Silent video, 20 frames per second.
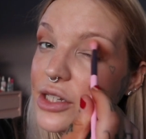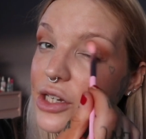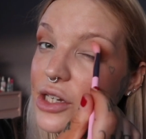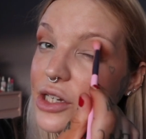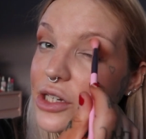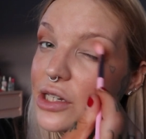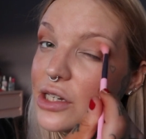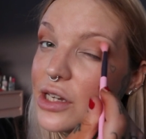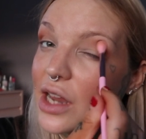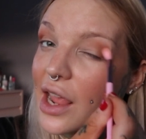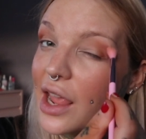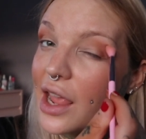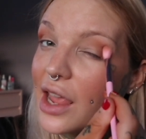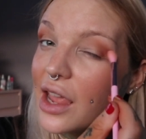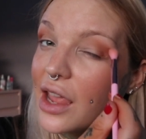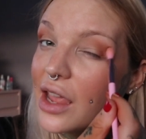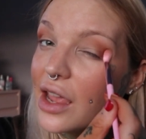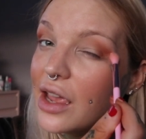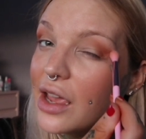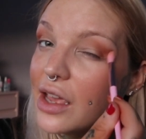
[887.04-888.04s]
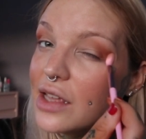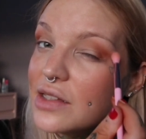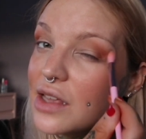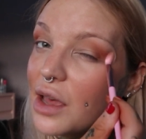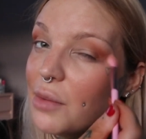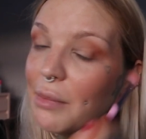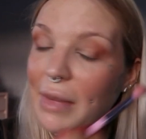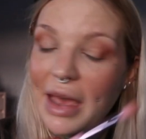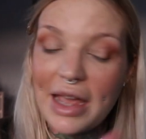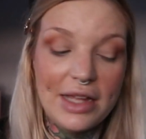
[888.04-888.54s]
she is
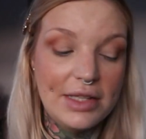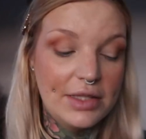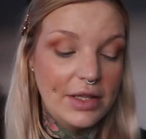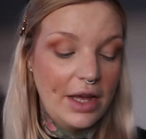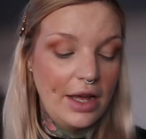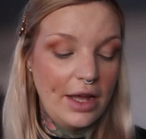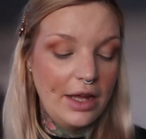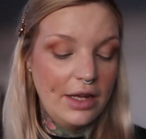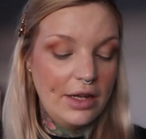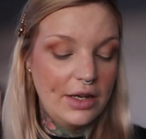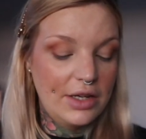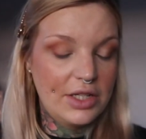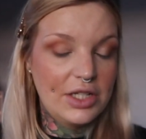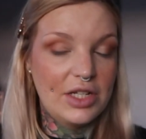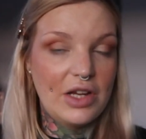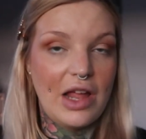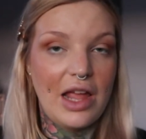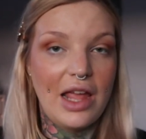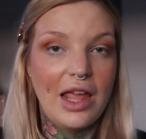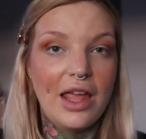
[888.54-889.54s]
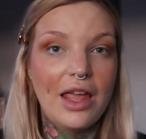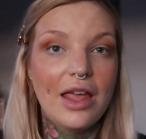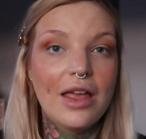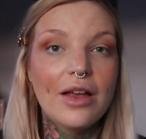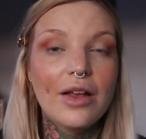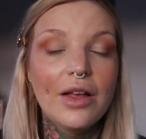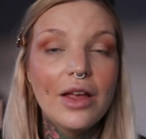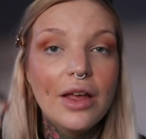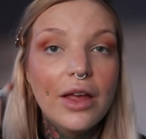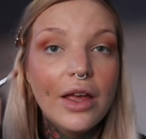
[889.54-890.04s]
amazing.
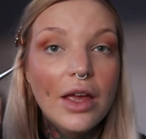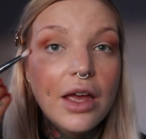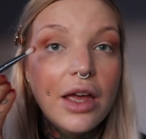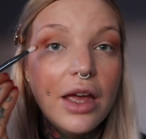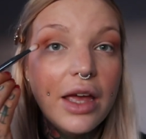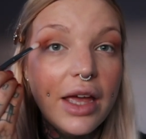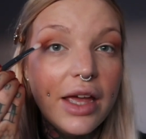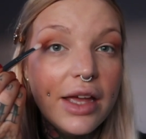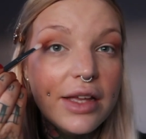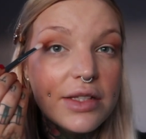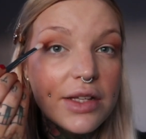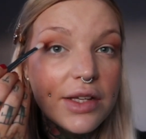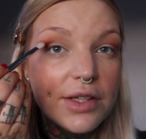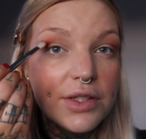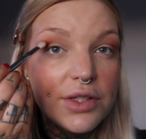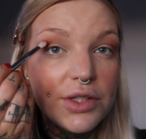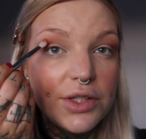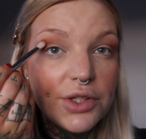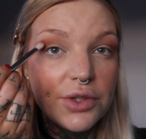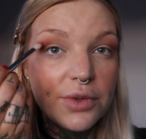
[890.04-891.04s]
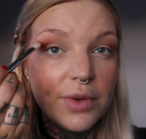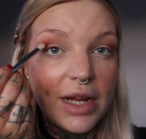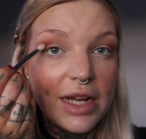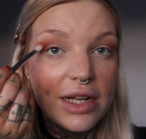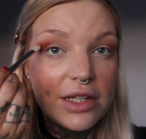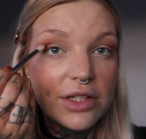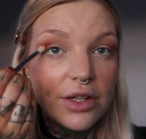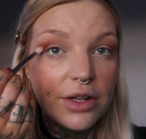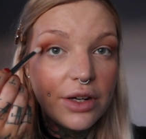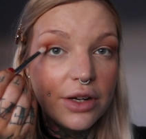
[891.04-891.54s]
She is a
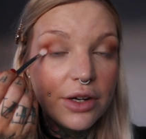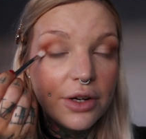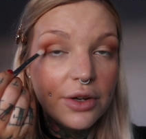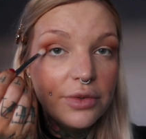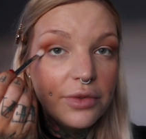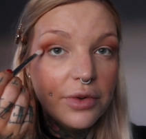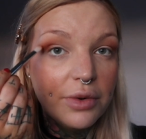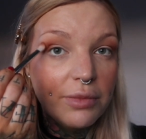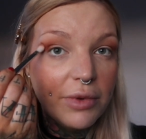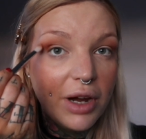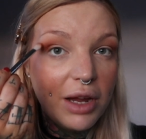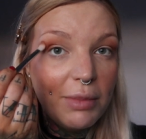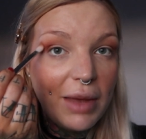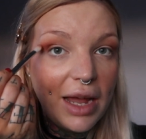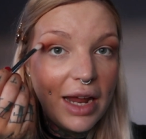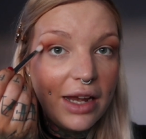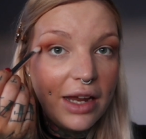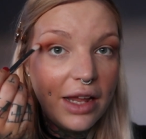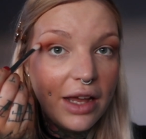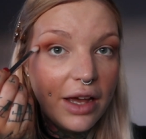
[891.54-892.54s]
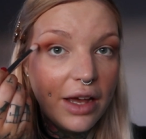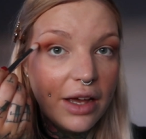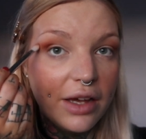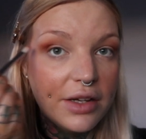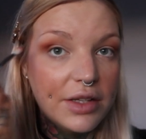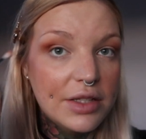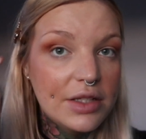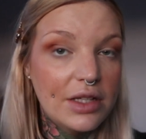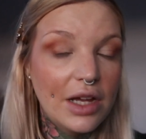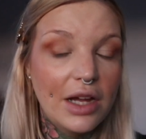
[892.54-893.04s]
street dog from
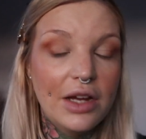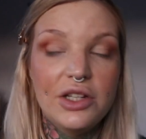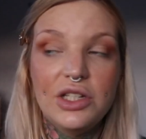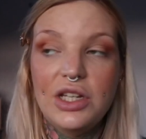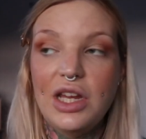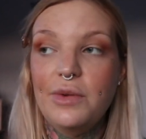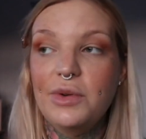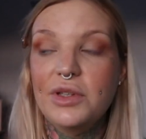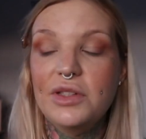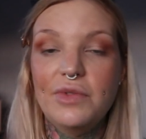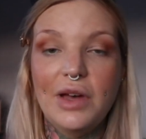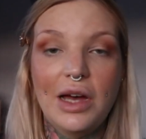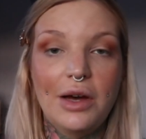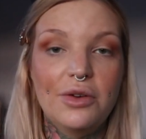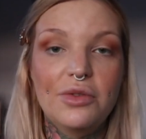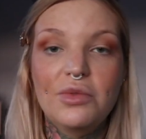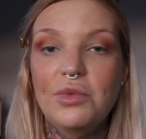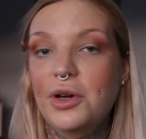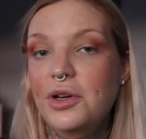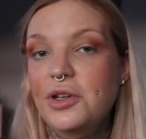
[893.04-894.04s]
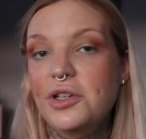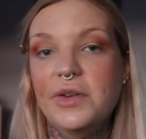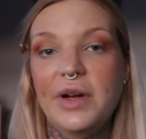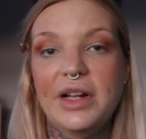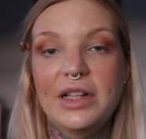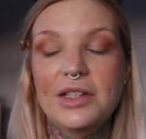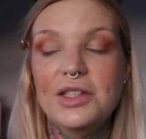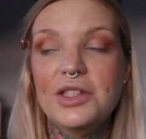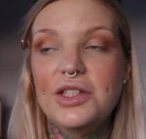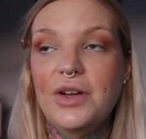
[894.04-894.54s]
Romania, so she was found
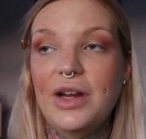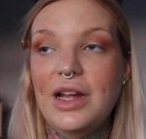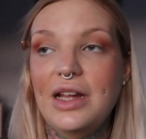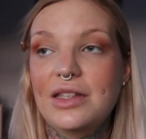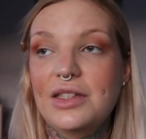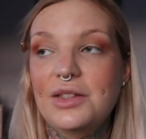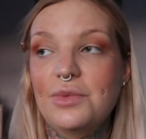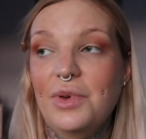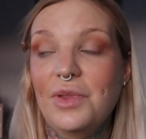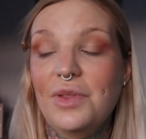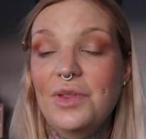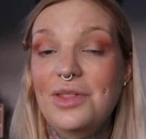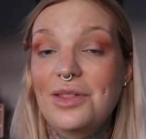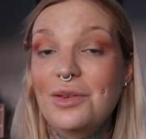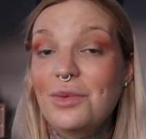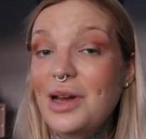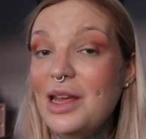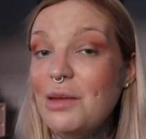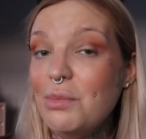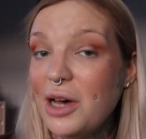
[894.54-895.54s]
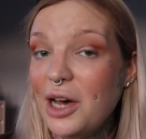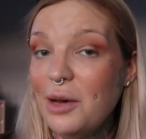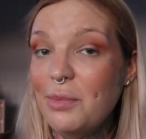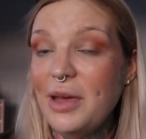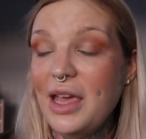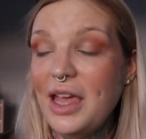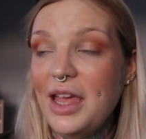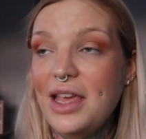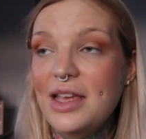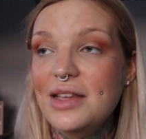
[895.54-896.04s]
wandering the streets with 3
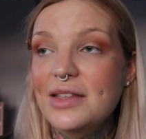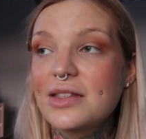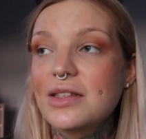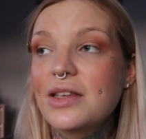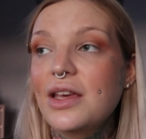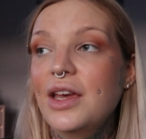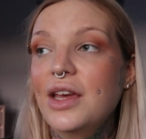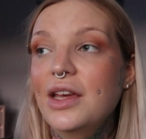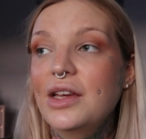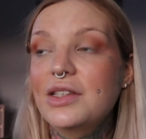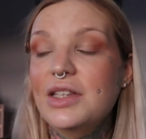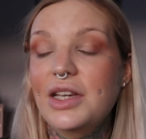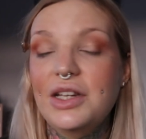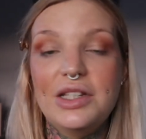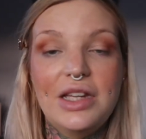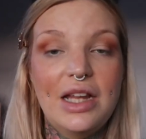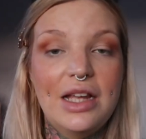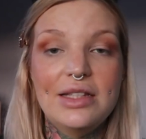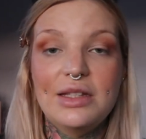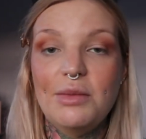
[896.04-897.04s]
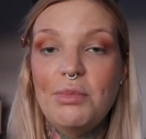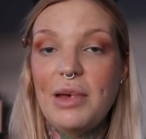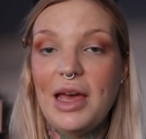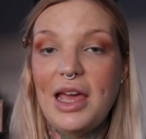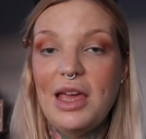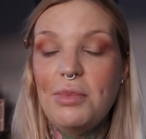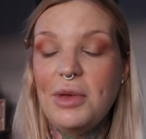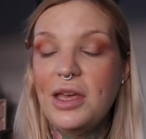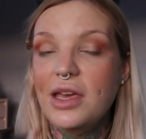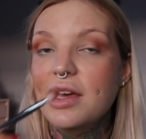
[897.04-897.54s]
puppies. So she is a
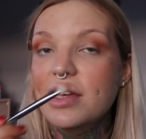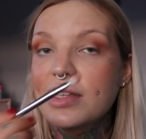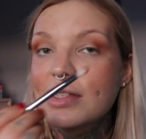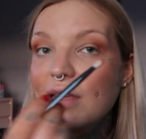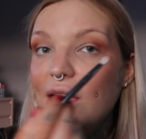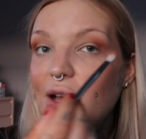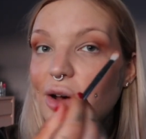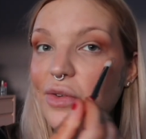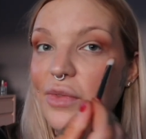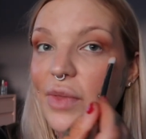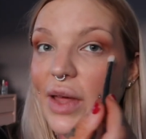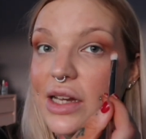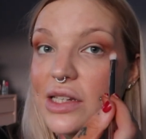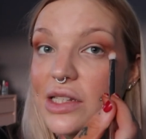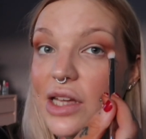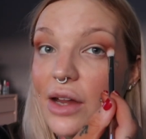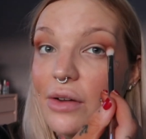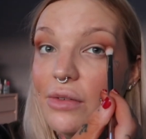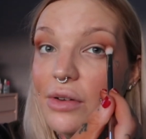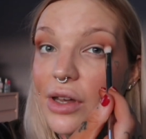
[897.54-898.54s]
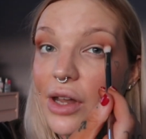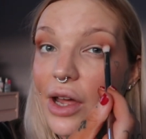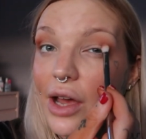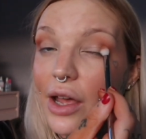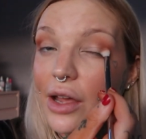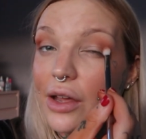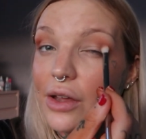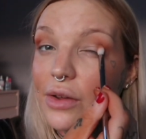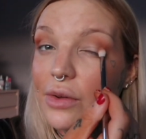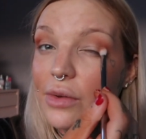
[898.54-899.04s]
baby herself. They don't
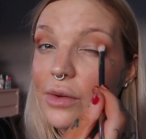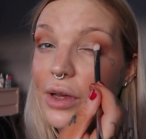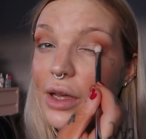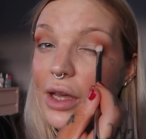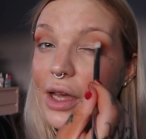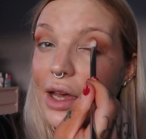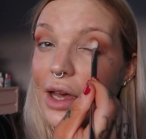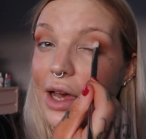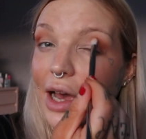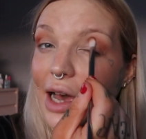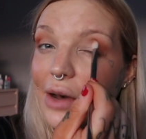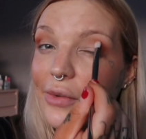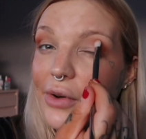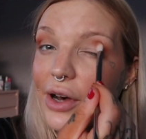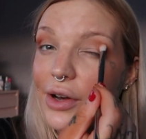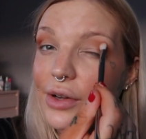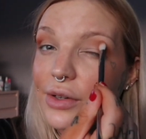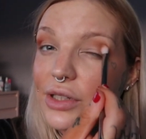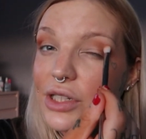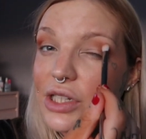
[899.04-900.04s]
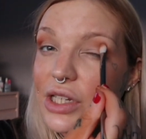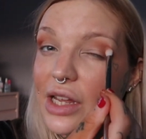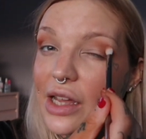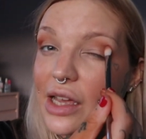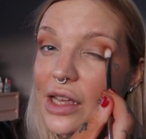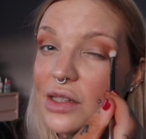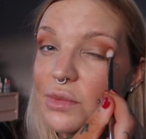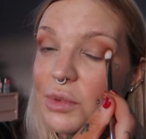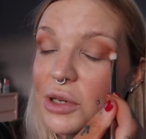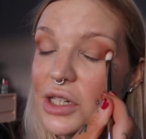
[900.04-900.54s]
know how old she
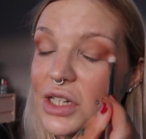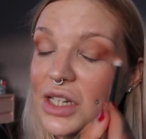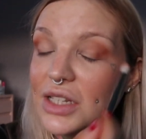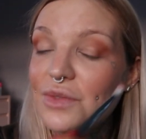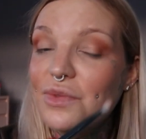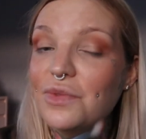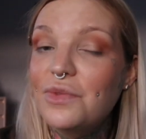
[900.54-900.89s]
is, but she's